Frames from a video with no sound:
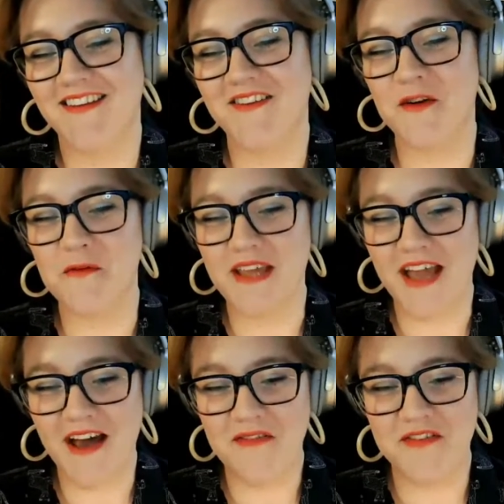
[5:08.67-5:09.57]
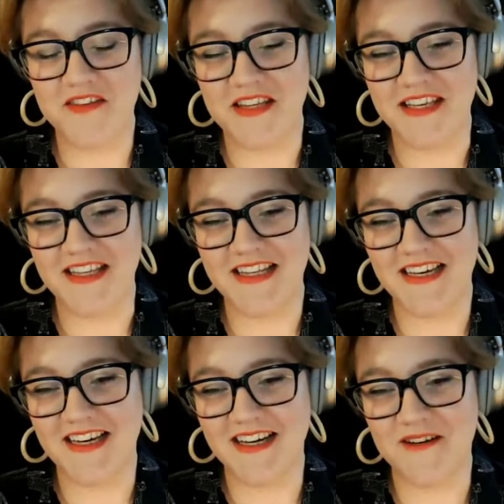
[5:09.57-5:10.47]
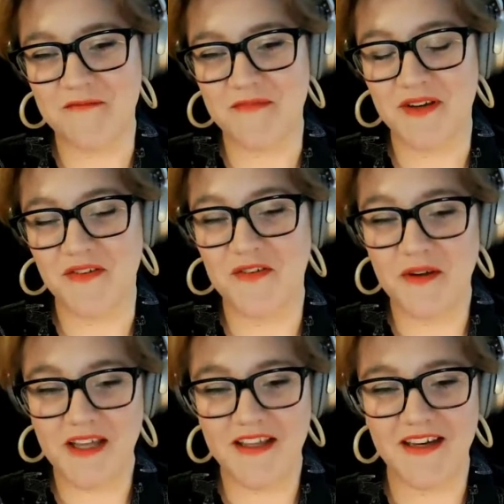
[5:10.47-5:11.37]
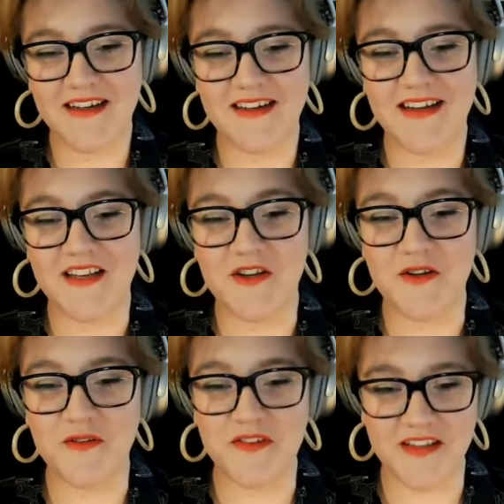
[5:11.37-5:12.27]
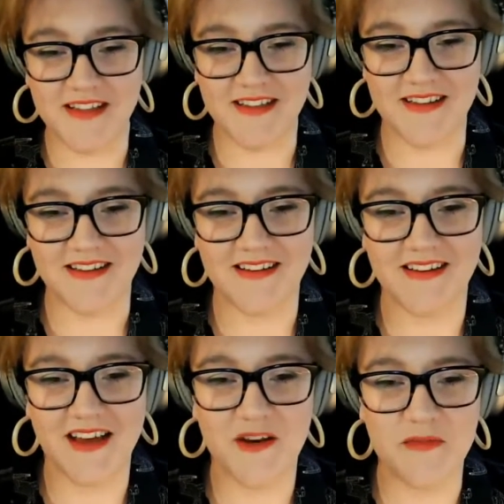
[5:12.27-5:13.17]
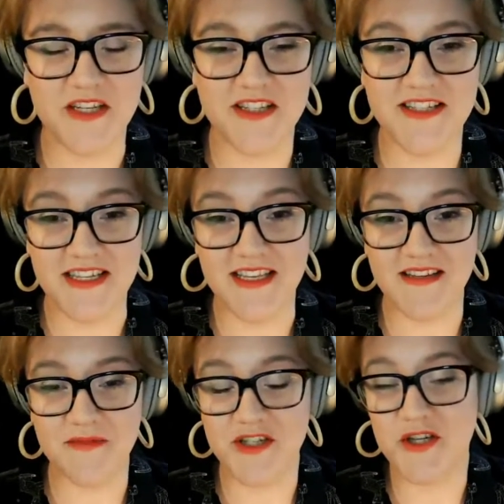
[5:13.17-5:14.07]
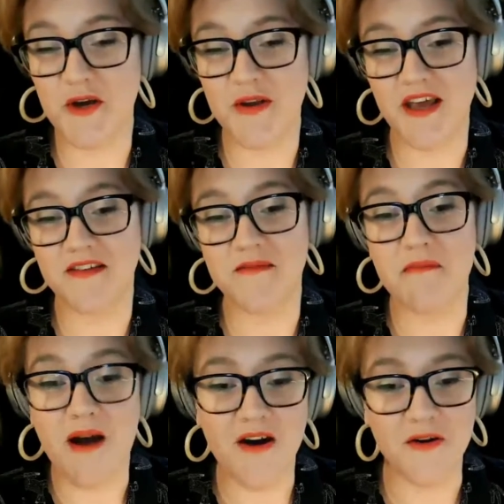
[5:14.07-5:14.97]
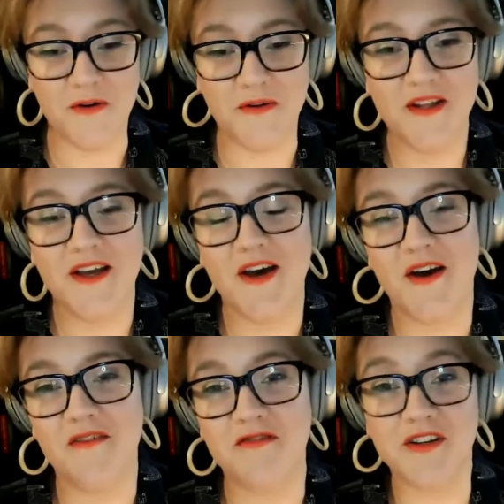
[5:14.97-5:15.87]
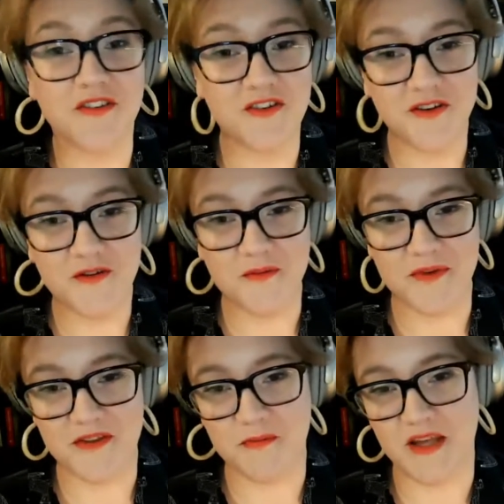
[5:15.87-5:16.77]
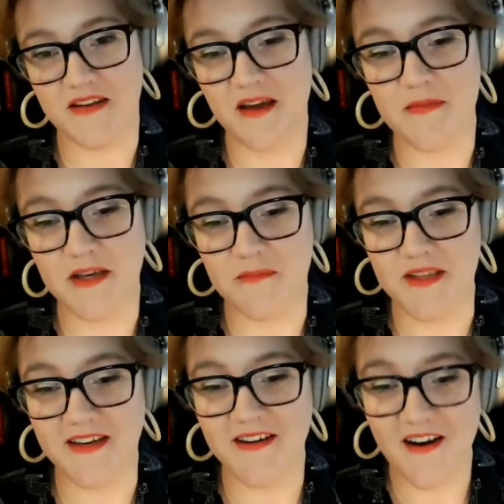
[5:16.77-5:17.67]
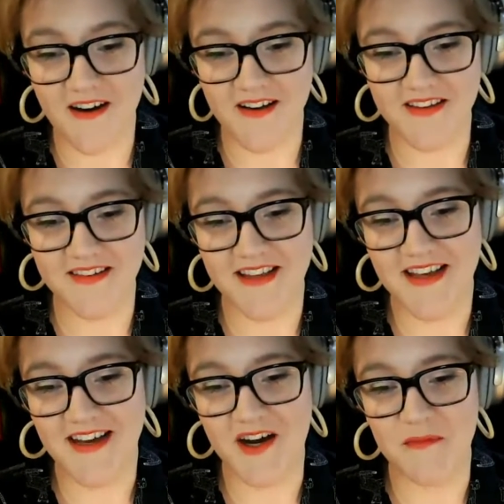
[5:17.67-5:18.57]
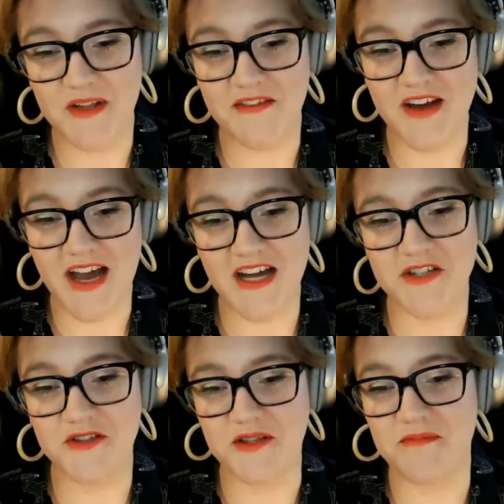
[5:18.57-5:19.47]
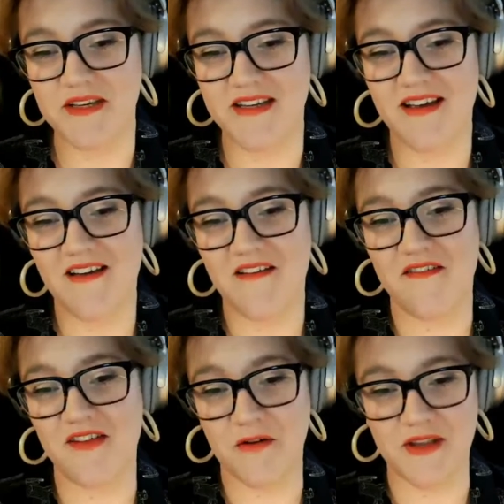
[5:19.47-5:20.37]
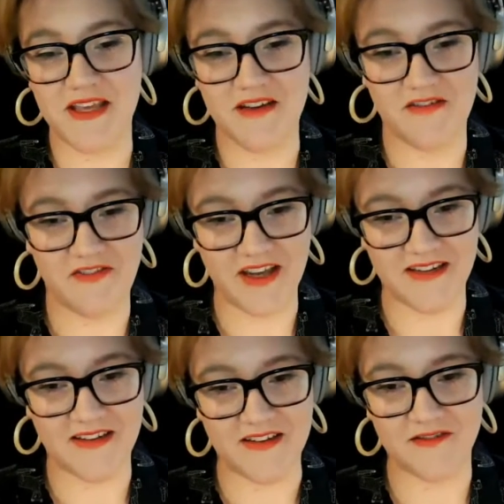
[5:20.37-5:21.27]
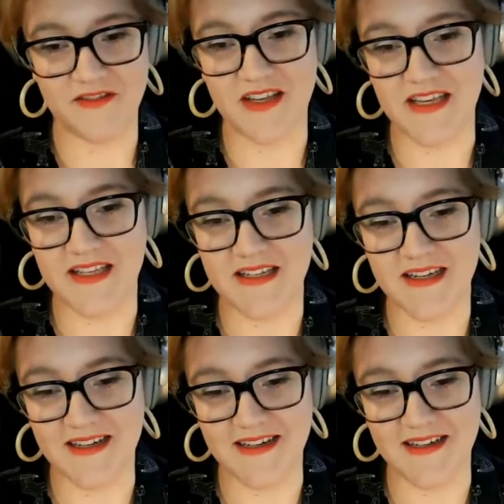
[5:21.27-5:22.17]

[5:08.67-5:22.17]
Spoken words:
so we have seen Australia and New Zealand kind of be shown as model of what to do with the pandemic, because they've actually been very effective in